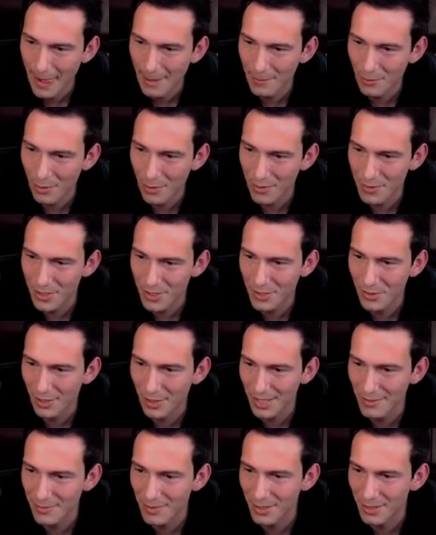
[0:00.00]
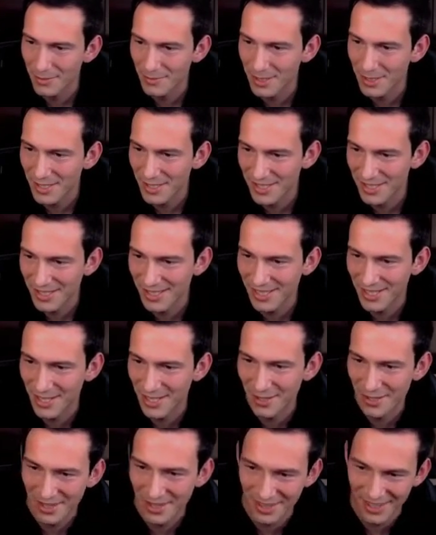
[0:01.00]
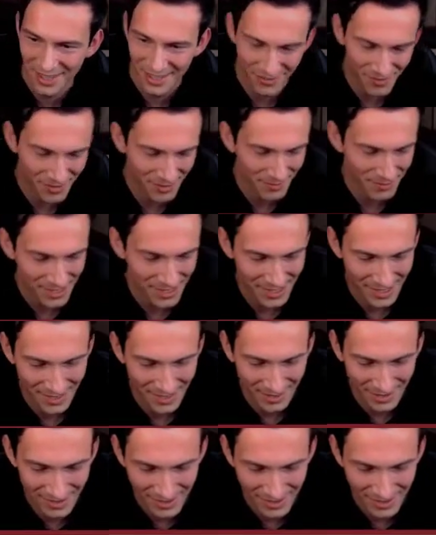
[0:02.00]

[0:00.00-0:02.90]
More than 20 millimeters is too thick for me now.